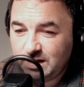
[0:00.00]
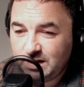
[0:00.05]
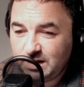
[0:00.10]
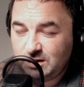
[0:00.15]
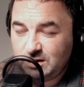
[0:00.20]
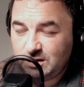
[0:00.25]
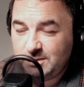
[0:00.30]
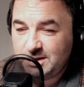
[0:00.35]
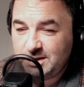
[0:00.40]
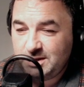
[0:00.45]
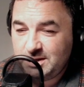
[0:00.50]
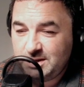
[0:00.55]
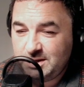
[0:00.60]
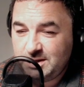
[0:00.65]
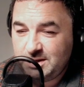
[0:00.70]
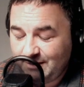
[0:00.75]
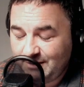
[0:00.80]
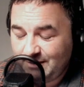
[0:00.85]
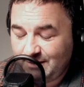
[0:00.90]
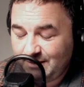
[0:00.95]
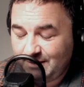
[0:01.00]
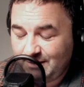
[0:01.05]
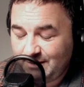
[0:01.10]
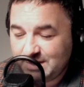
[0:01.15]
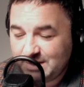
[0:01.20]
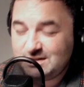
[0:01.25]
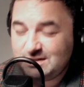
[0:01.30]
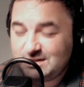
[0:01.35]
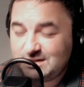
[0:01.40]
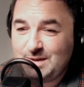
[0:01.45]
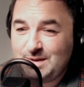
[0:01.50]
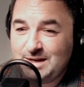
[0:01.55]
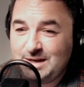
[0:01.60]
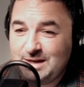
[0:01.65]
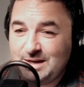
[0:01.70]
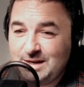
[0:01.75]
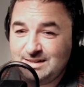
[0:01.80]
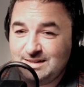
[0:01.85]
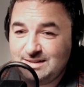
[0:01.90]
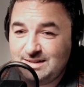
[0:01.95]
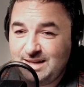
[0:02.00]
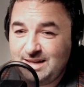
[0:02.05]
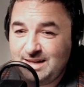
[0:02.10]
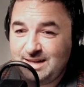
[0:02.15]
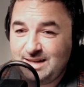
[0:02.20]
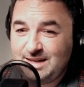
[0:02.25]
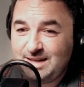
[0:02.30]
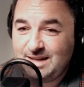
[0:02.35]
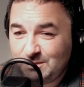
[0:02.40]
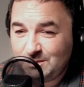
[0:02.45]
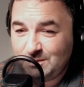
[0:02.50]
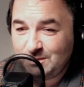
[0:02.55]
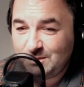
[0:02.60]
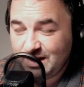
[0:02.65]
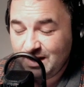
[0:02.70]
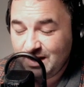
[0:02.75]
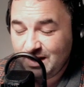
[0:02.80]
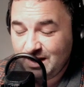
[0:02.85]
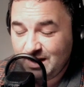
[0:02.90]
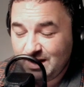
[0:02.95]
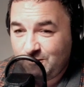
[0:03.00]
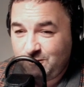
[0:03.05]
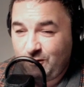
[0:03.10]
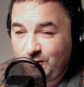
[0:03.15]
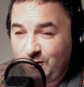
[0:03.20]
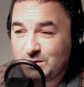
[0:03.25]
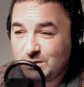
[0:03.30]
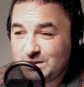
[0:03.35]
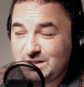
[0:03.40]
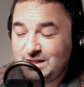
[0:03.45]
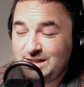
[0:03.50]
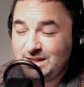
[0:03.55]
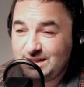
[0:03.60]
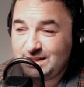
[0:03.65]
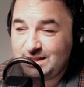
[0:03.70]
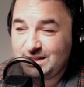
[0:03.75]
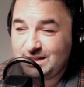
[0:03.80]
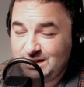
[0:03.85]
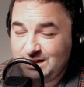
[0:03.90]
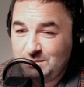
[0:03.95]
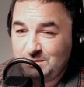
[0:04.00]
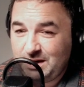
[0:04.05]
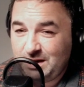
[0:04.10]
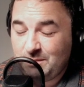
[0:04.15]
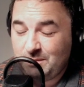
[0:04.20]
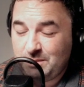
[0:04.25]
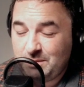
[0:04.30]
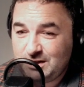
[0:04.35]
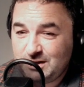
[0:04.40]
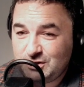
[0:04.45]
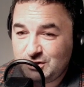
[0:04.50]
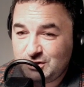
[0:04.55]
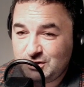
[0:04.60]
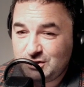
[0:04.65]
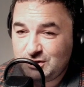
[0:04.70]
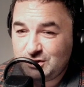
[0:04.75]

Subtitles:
You know what I mean? You have to be a businessman at the end of the day. You have to be forward thinking and see a bigger picture,